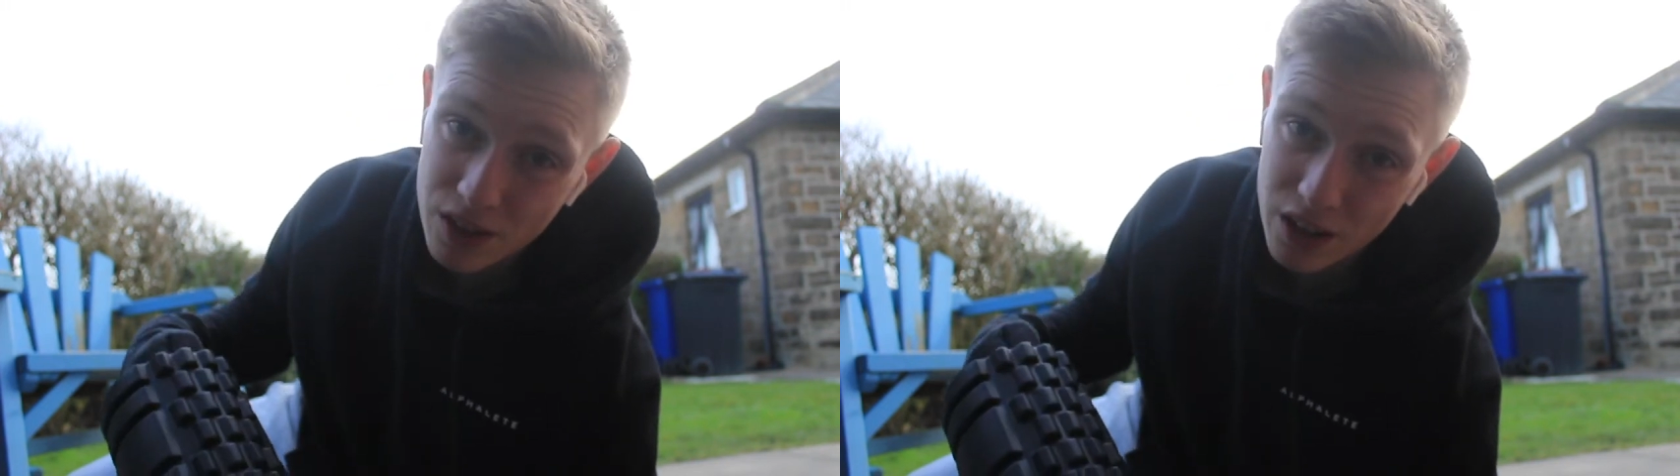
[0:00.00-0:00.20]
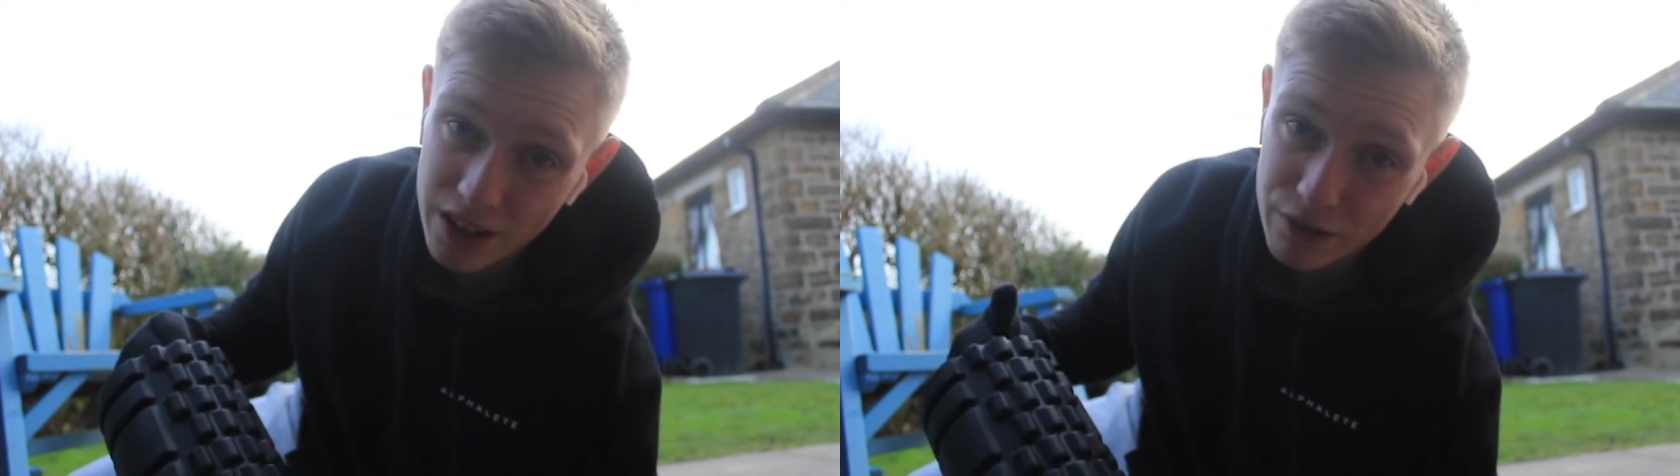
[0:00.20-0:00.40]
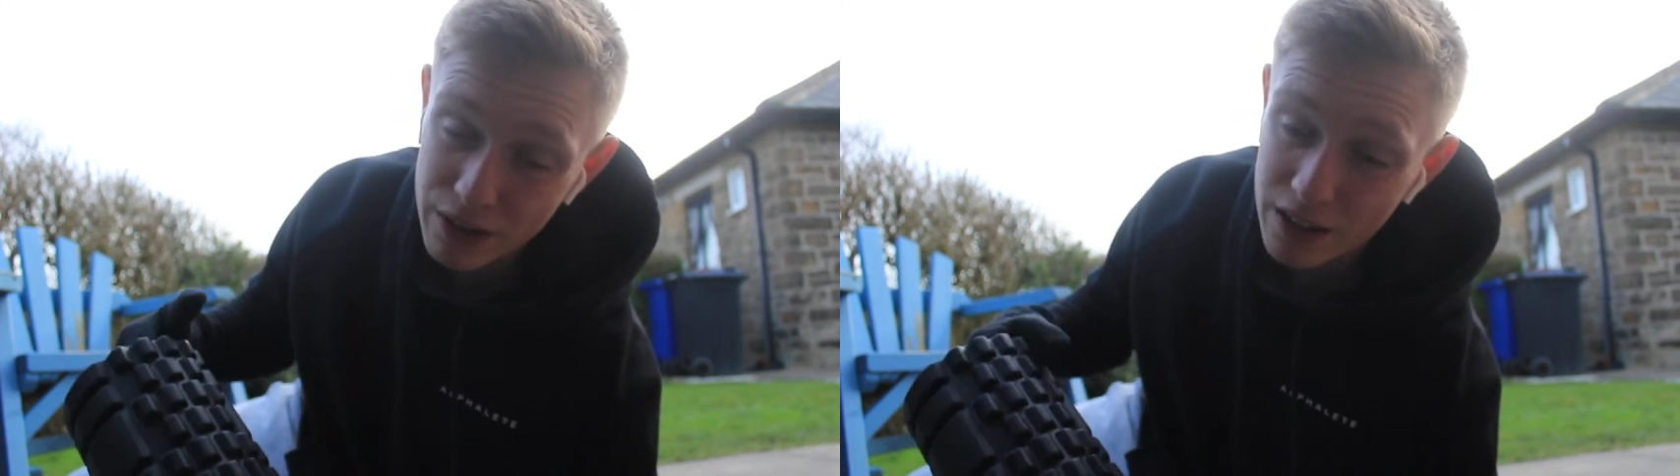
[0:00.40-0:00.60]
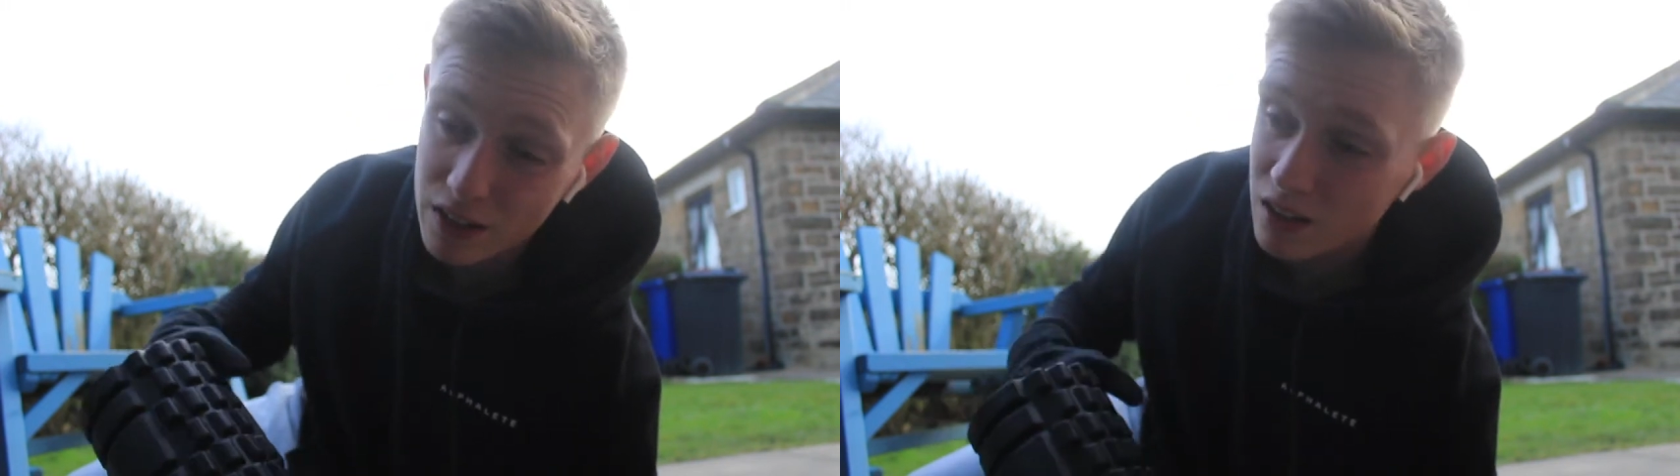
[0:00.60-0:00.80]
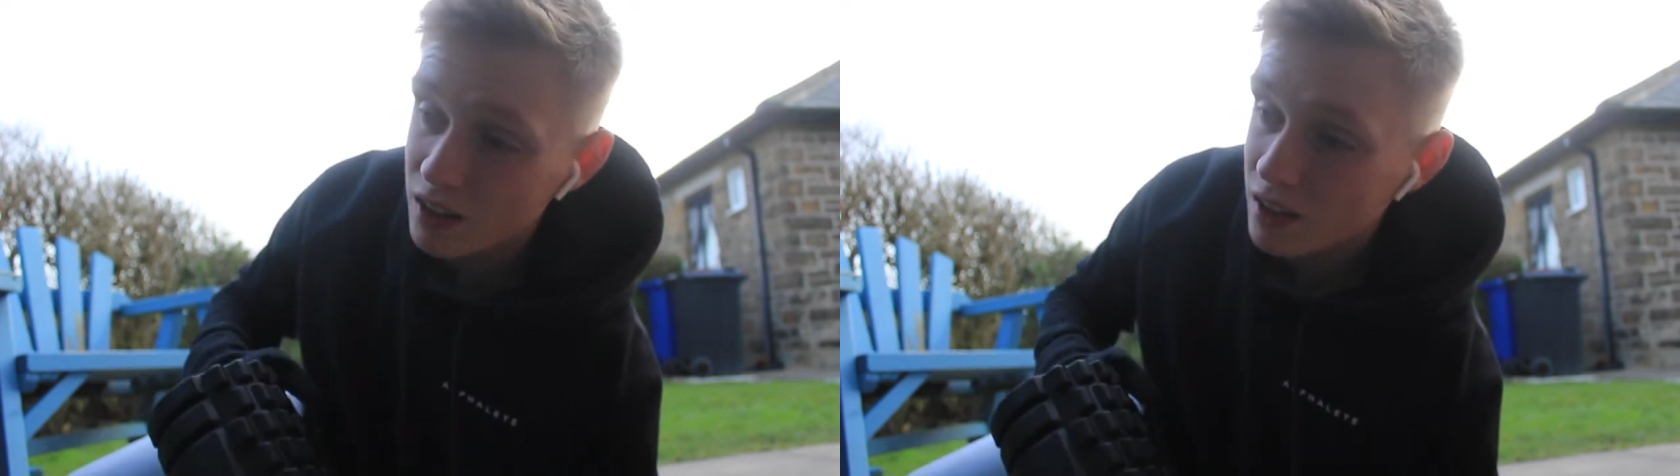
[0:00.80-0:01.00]
you
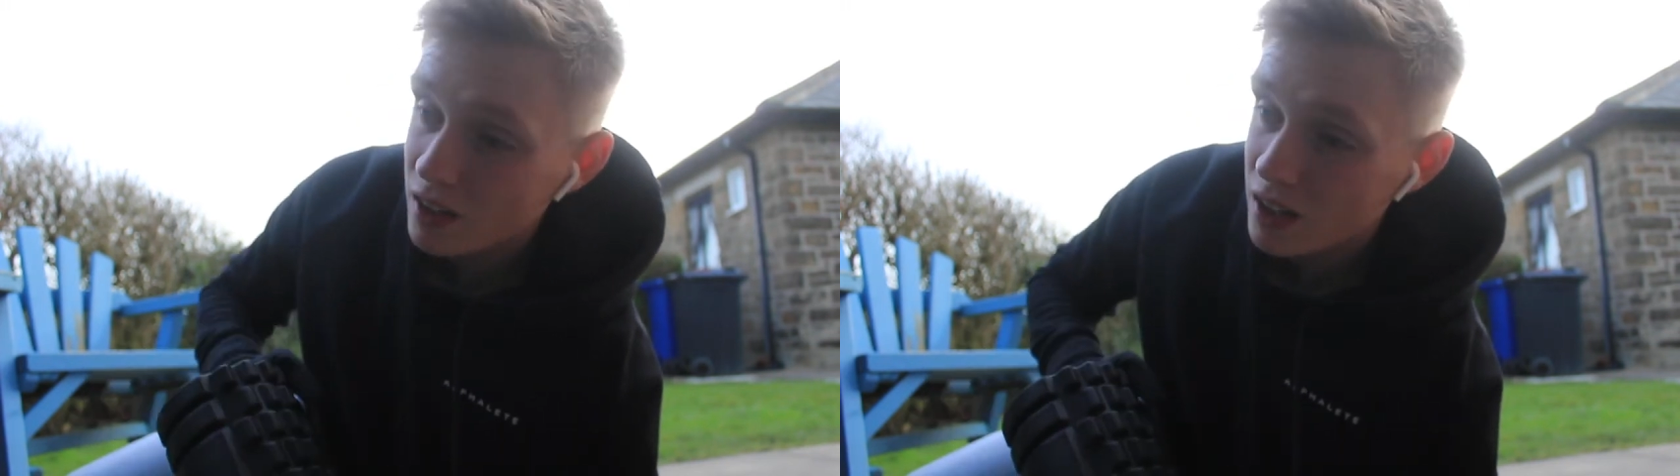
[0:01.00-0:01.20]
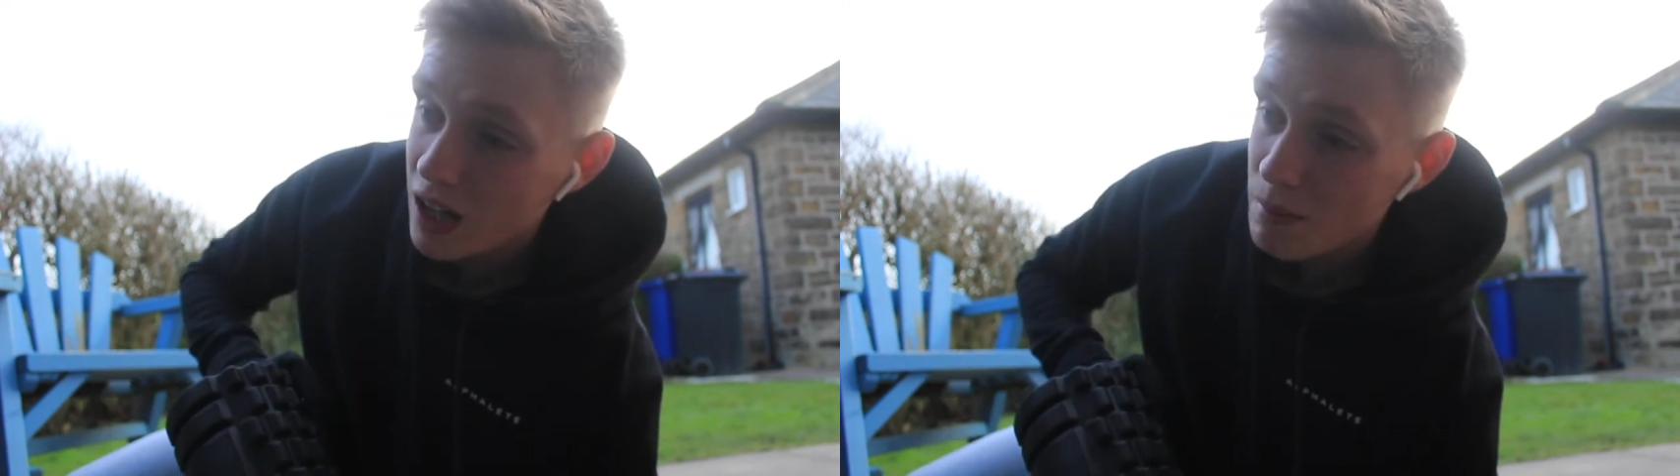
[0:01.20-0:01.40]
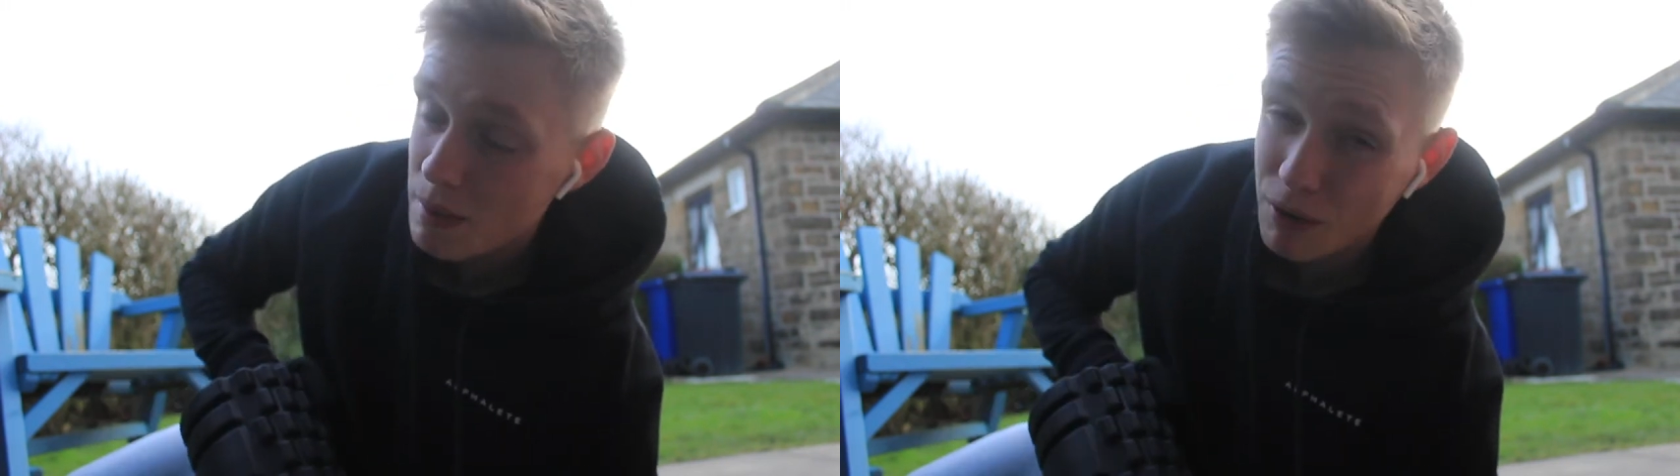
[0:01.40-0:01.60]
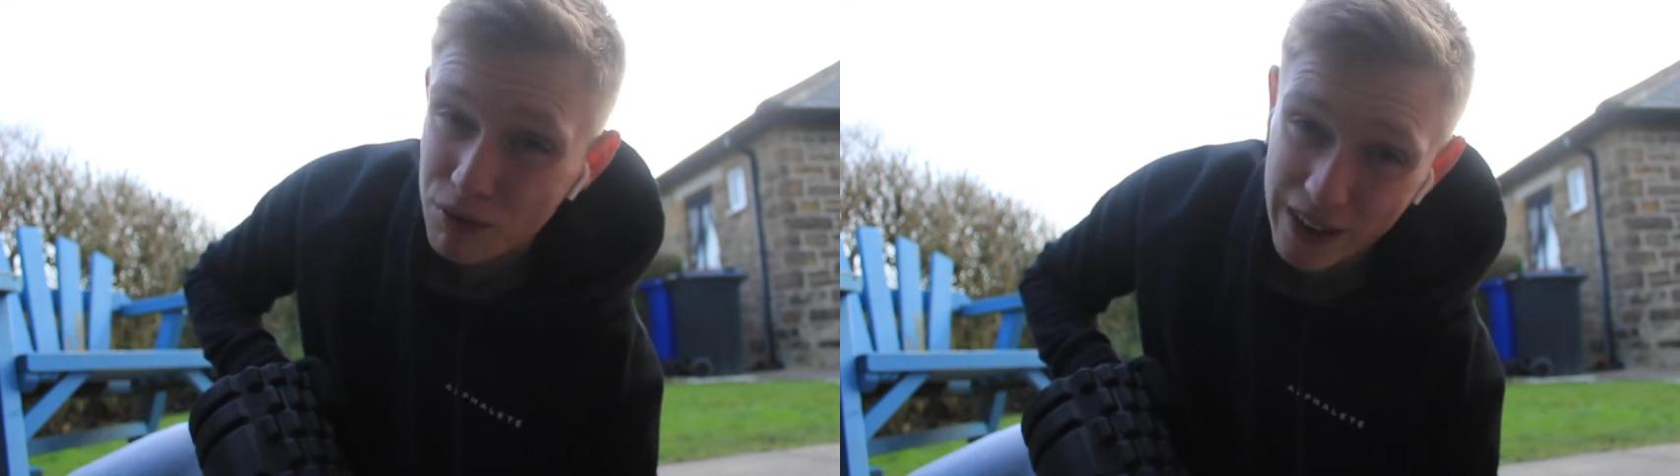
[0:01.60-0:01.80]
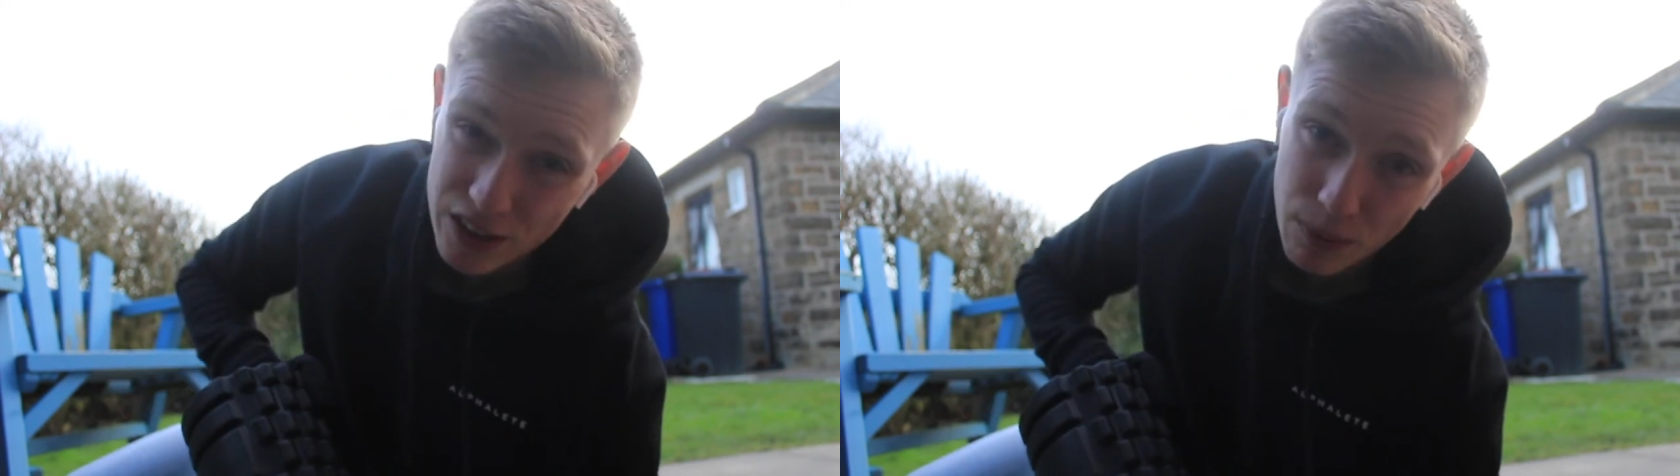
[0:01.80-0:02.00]
feel a bit more
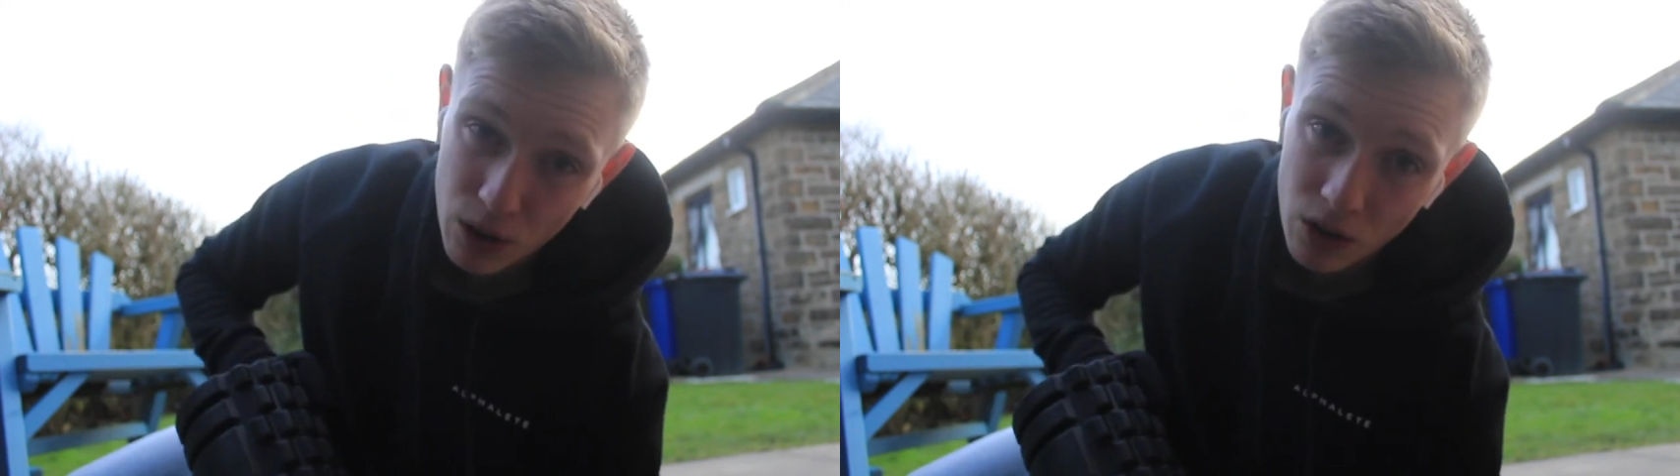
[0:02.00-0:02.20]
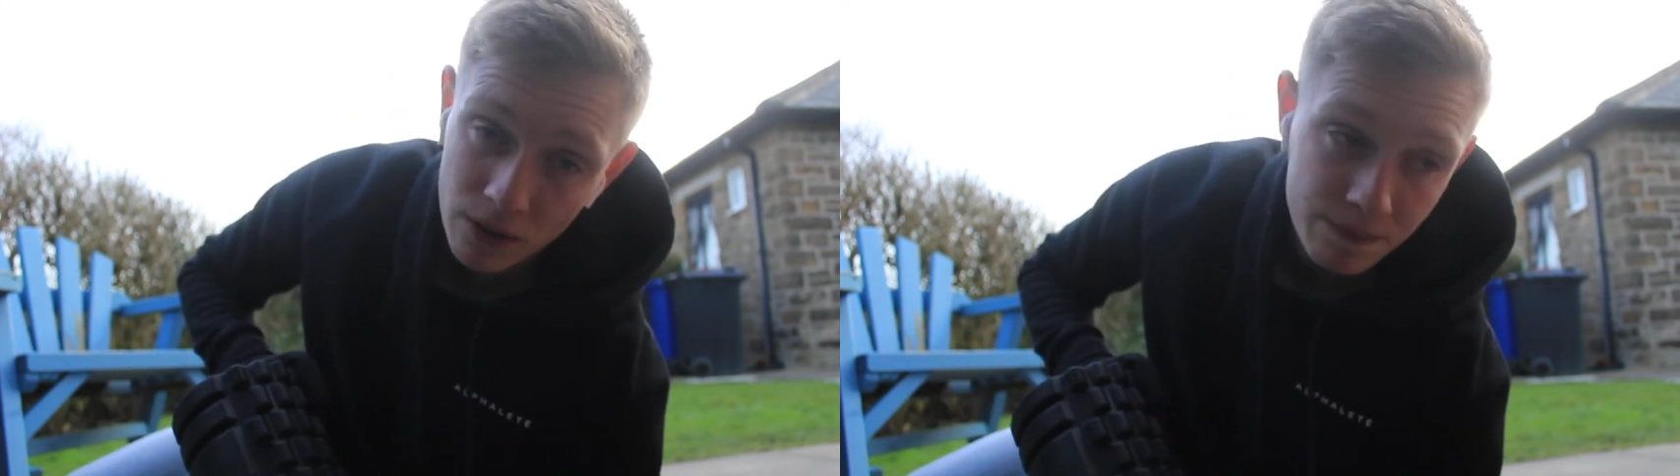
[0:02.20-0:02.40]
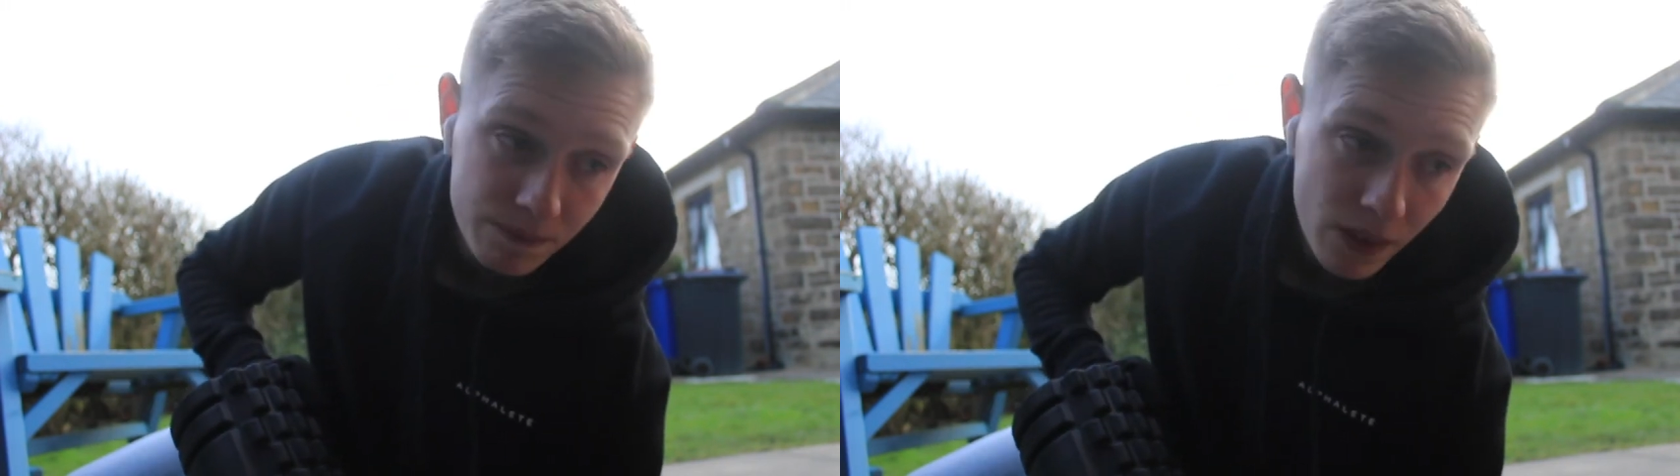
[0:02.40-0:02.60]
flexible,